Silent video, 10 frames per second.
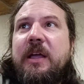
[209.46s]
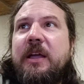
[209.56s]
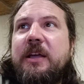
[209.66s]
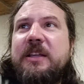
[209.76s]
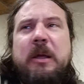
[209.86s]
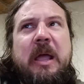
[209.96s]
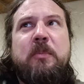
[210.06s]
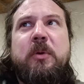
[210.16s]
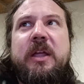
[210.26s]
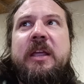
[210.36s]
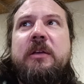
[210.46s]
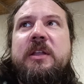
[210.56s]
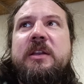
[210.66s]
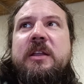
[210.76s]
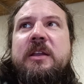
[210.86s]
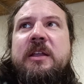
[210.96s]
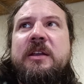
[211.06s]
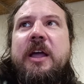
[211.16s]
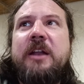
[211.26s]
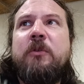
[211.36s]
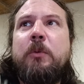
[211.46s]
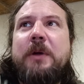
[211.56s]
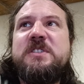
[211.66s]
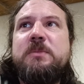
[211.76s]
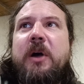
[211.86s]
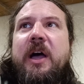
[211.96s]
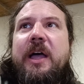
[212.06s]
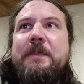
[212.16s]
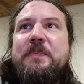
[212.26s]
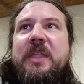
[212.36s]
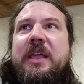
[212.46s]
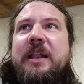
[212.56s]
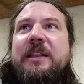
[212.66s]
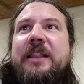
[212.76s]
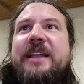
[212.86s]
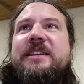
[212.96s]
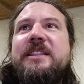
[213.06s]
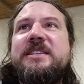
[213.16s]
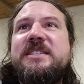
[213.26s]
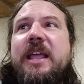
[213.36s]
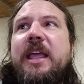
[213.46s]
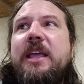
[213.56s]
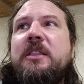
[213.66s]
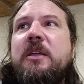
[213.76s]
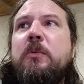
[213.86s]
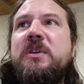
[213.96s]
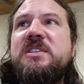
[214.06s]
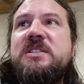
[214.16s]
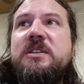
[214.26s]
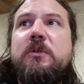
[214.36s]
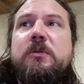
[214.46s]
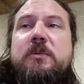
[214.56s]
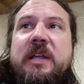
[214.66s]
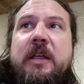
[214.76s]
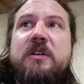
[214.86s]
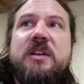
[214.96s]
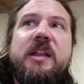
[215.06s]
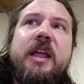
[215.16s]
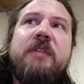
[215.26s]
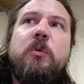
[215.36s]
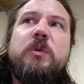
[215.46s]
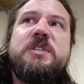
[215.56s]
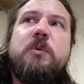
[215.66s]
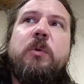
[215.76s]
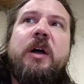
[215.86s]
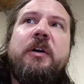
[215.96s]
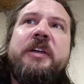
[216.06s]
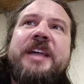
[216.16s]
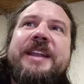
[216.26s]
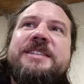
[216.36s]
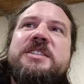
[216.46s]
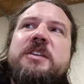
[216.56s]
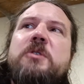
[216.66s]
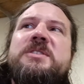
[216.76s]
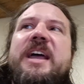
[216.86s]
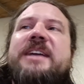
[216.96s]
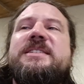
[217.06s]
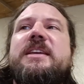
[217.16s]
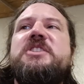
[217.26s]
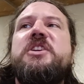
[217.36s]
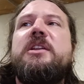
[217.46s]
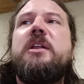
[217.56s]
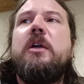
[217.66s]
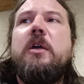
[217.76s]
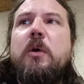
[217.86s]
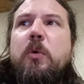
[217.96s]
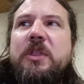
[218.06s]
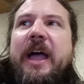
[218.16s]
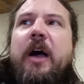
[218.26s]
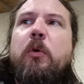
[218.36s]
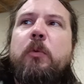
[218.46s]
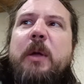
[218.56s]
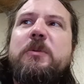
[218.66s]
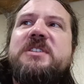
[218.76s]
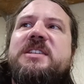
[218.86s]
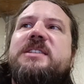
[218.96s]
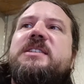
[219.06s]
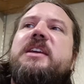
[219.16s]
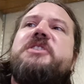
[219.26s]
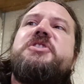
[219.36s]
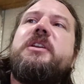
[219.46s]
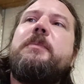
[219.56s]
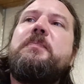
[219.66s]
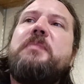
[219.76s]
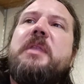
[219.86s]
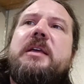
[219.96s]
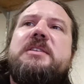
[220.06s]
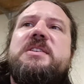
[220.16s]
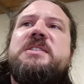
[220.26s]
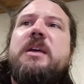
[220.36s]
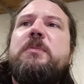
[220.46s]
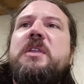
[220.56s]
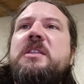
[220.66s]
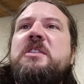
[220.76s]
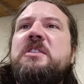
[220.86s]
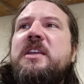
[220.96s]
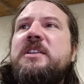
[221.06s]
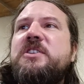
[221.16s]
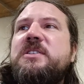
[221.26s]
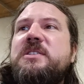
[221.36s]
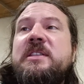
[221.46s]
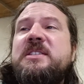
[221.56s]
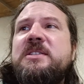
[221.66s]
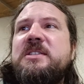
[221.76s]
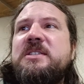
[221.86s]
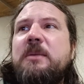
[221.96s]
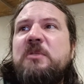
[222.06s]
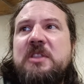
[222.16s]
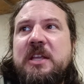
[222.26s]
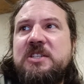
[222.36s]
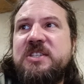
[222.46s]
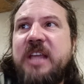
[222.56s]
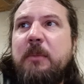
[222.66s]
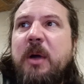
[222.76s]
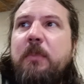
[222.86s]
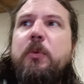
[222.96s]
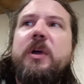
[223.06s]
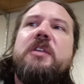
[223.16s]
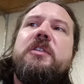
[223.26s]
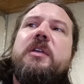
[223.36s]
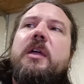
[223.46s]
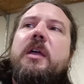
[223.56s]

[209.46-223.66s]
I kind of put England in kind of a rough spot. And it led to the saying that we still hear today every once in a while, and that is no taxation without representation. This is something that this isn't something they just came up with.